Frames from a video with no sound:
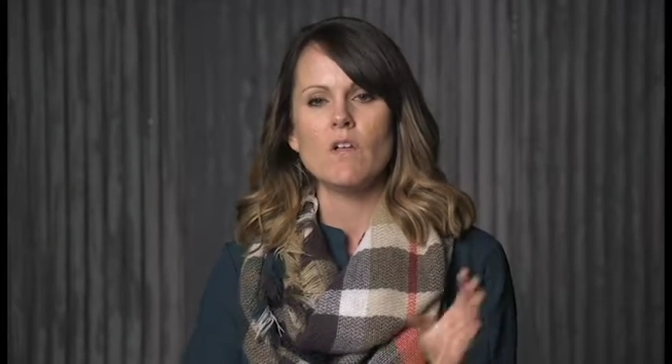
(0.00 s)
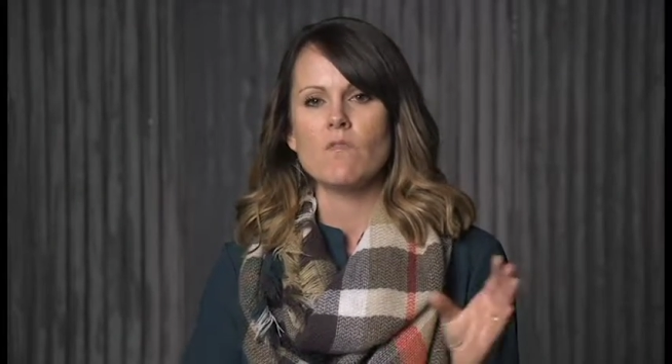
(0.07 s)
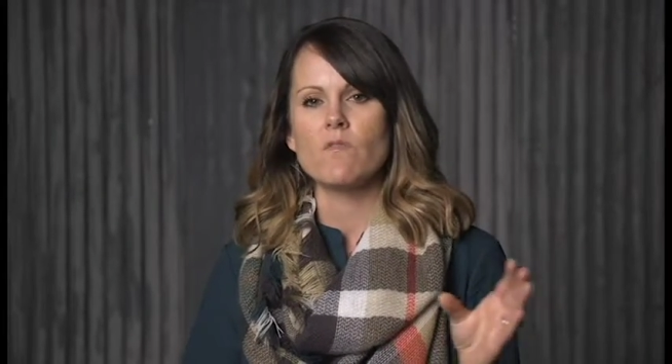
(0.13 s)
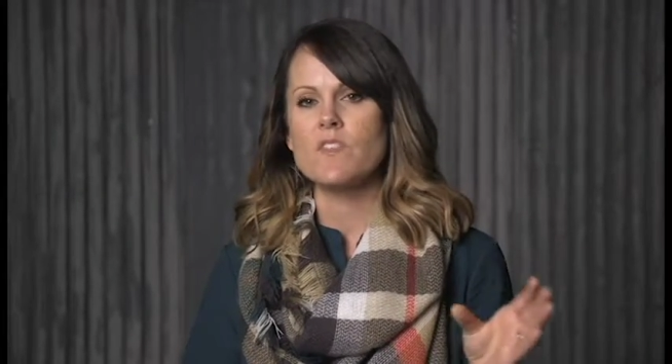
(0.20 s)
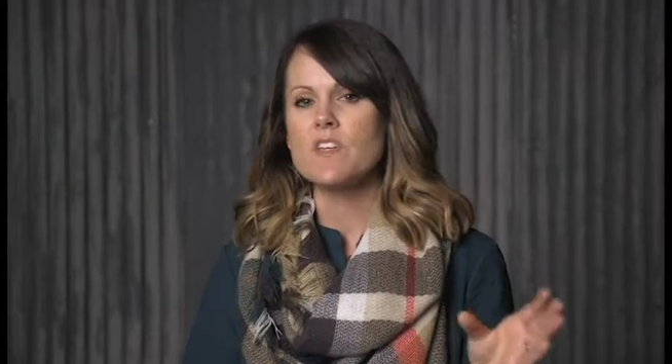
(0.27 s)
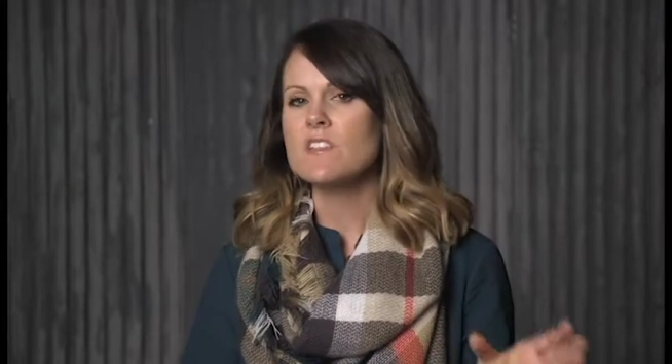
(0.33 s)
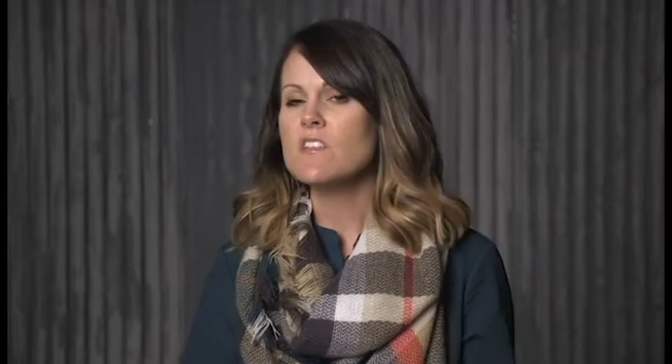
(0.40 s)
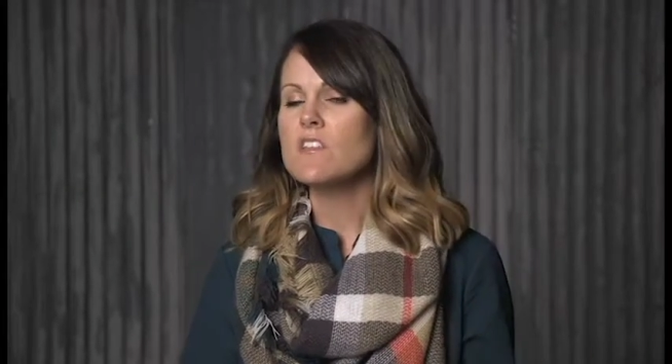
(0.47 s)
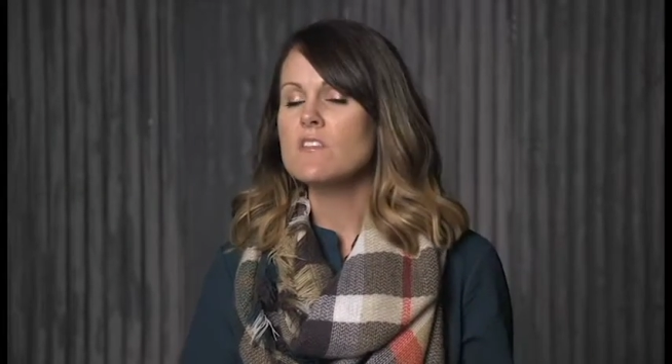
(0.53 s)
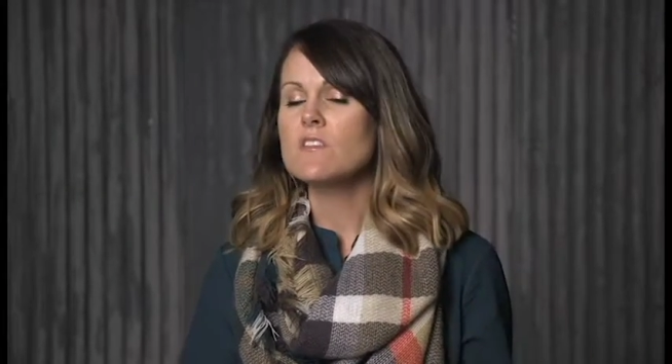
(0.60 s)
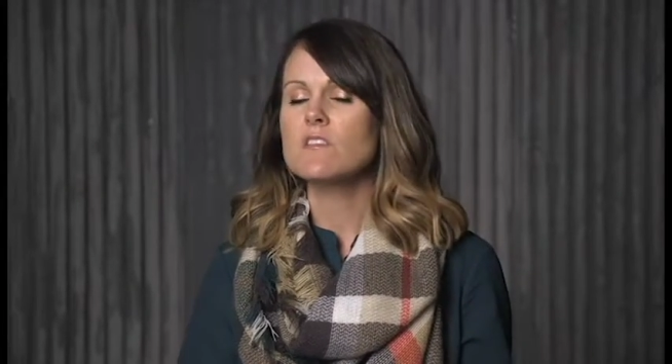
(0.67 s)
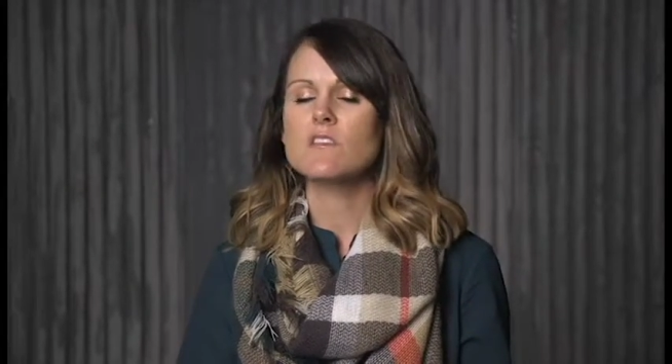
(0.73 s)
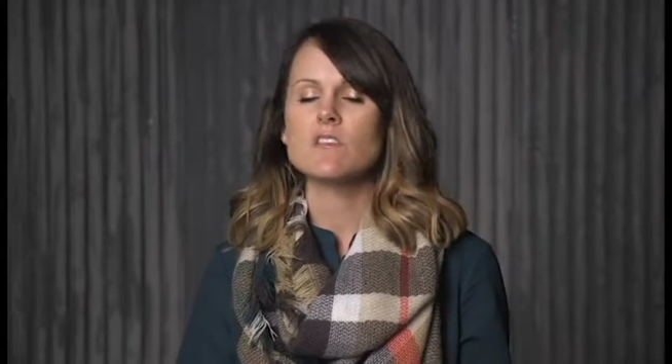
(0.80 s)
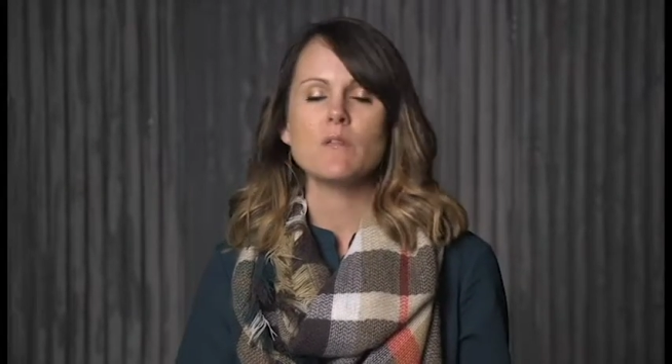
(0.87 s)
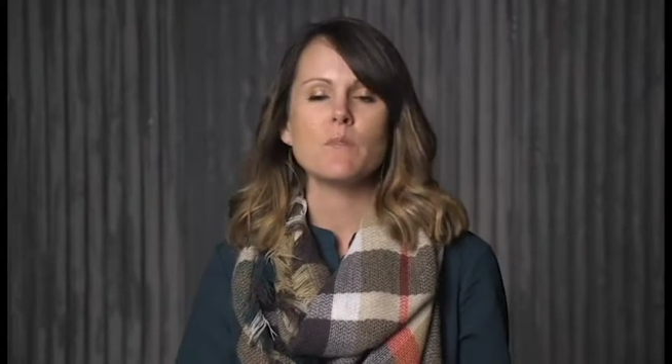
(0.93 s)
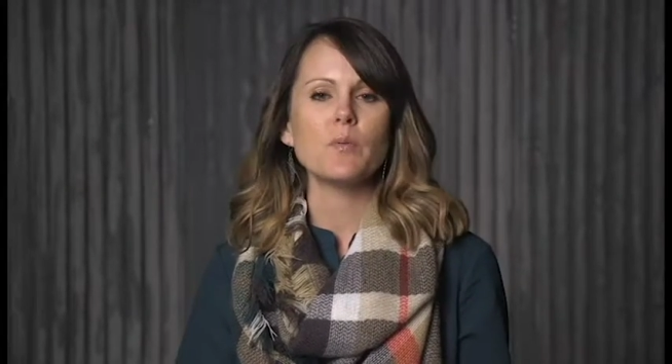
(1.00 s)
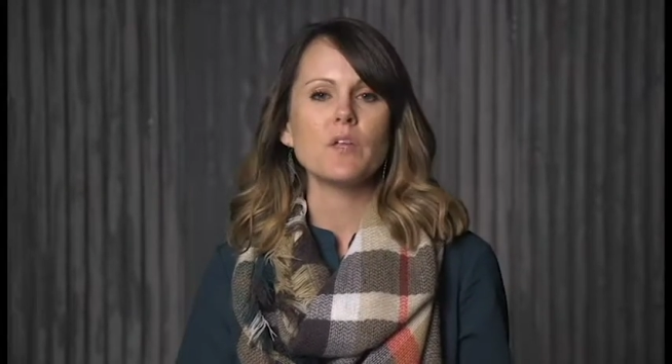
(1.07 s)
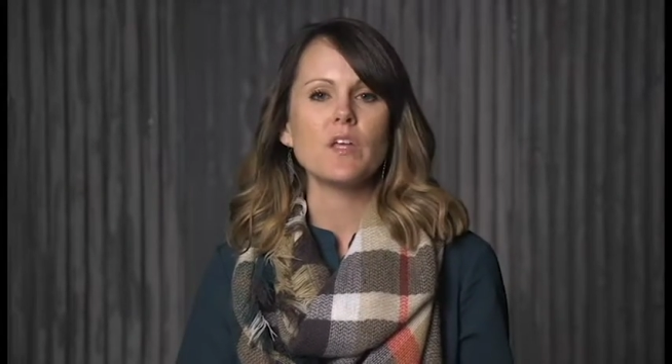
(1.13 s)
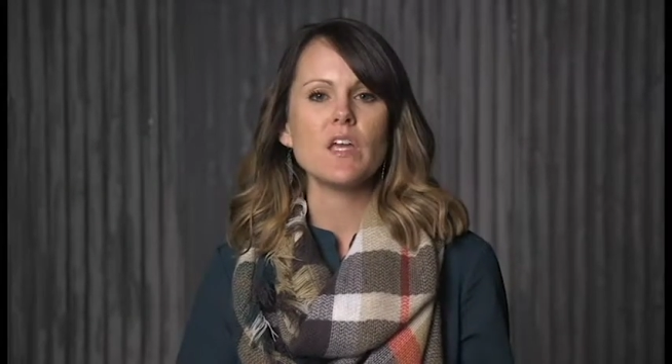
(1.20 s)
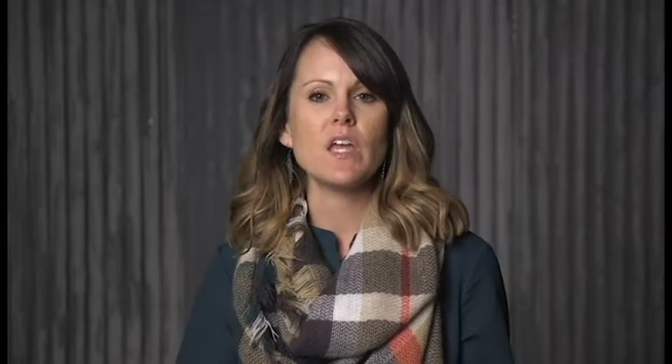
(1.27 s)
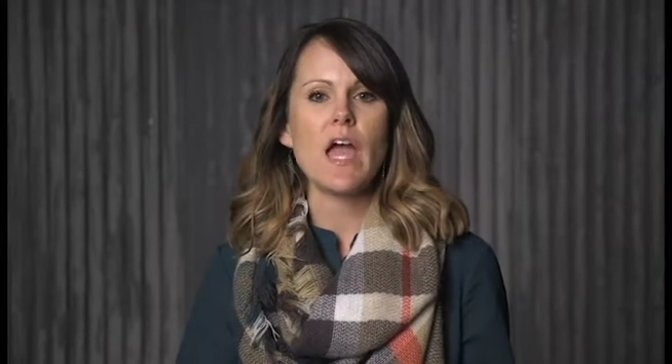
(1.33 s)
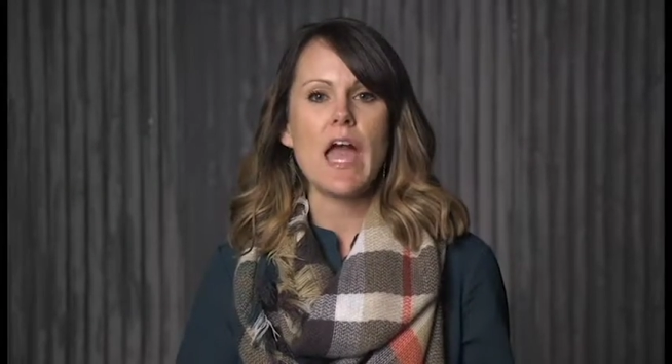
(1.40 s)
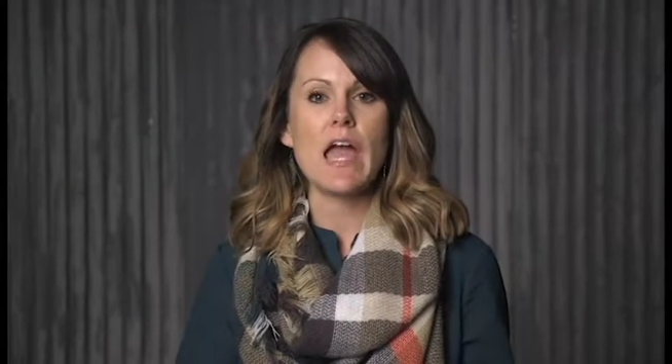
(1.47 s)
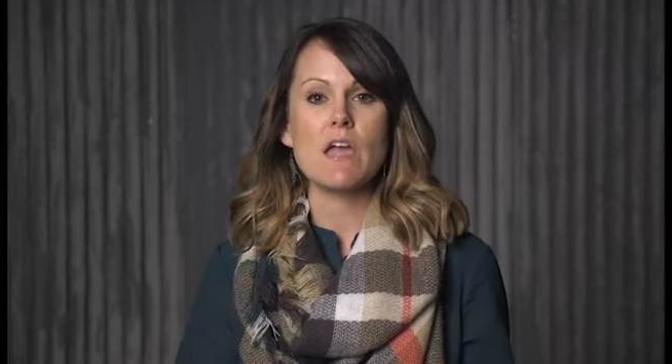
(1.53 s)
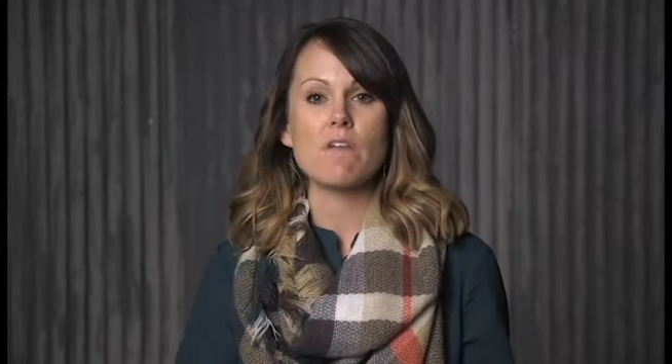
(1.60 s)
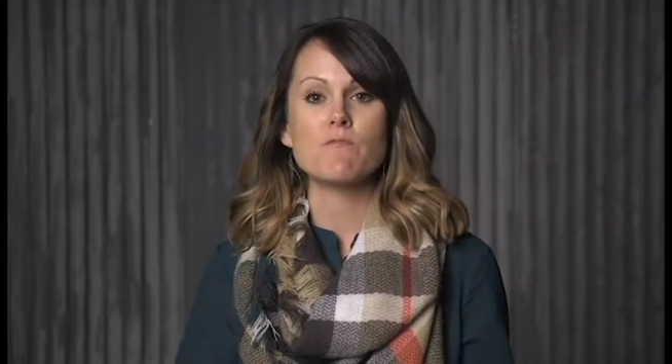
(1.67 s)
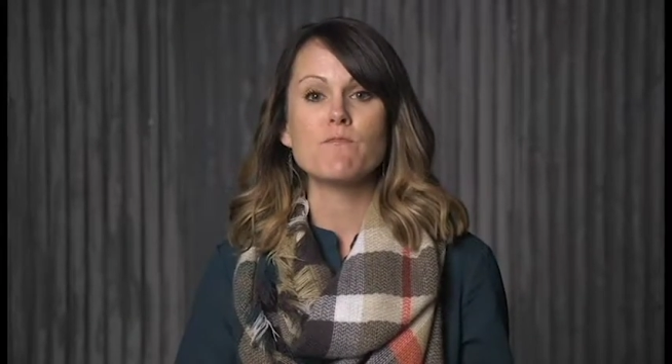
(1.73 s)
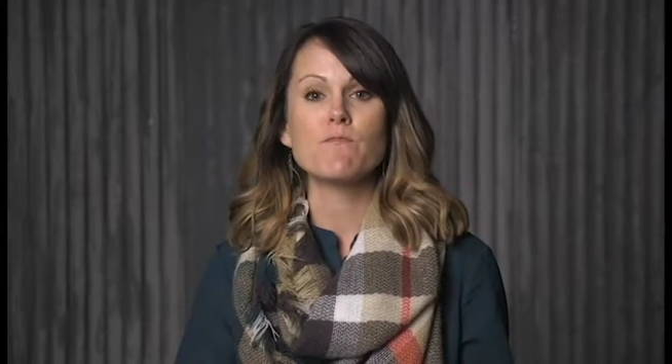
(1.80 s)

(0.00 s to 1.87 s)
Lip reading: This is simply a